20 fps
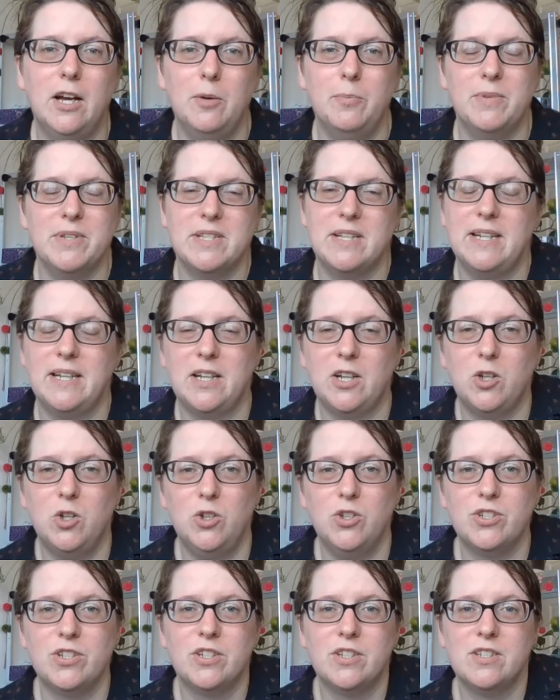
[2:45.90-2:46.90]
There's a little
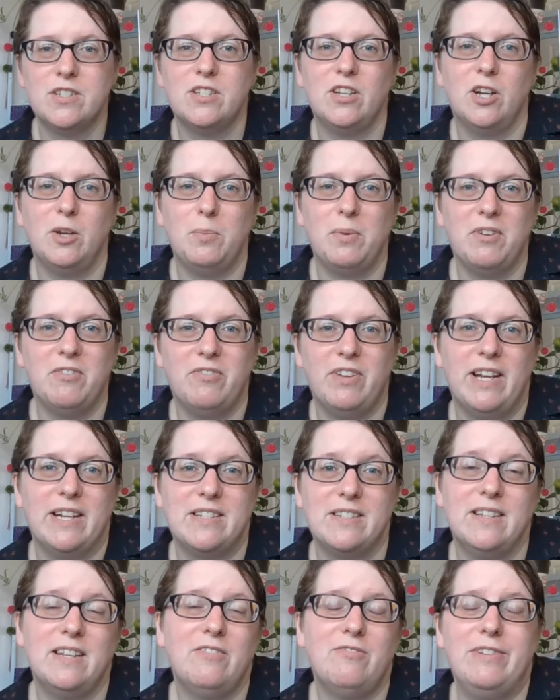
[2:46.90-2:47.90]
hood type
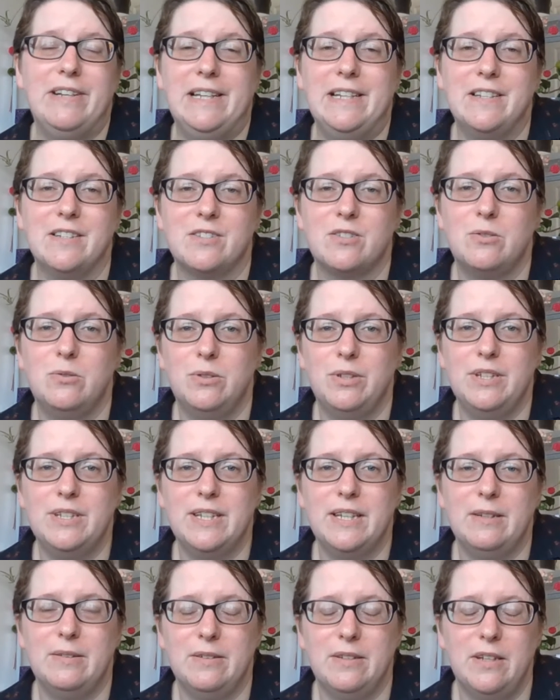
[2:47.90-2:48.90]
effect, and that really does cool you
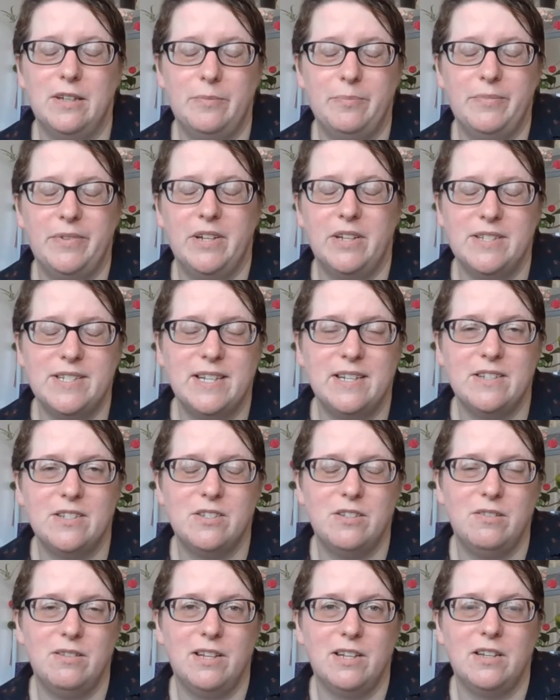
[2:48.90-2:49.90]
down. I tend to
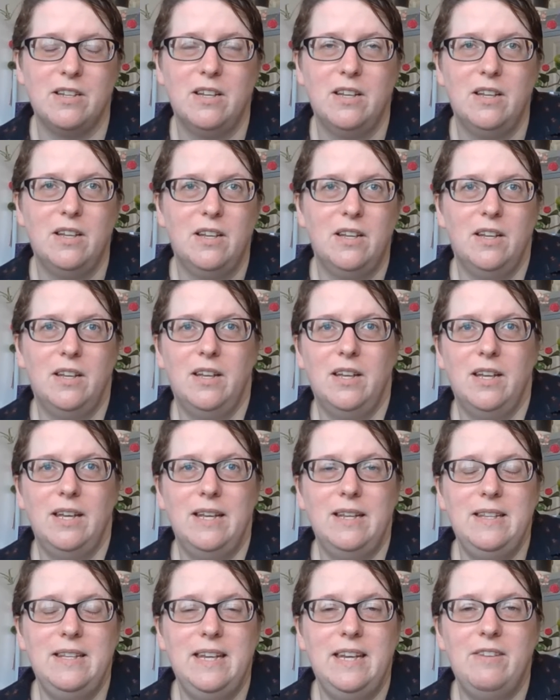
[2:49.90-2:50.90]
do that
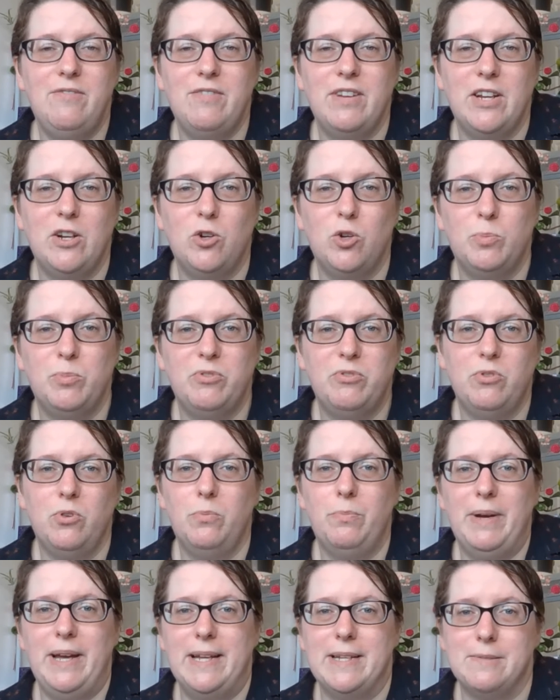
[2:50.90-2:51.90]
in the evening or
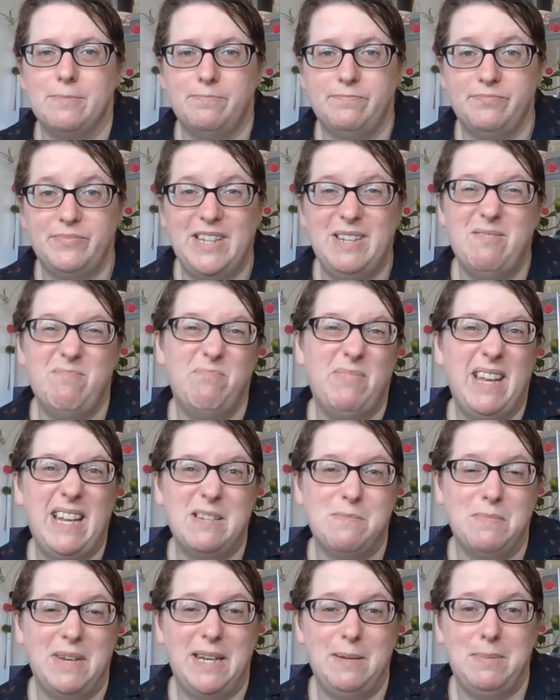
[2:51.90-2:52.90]
before bed, in
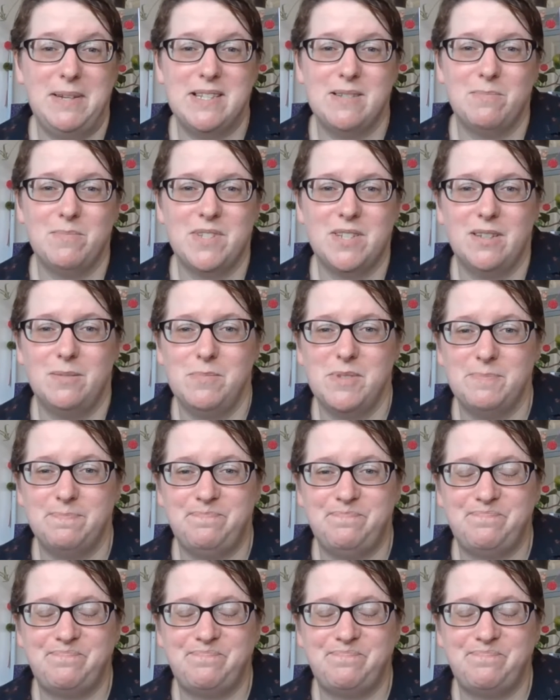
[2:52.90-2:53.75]
bed maybe sometimes,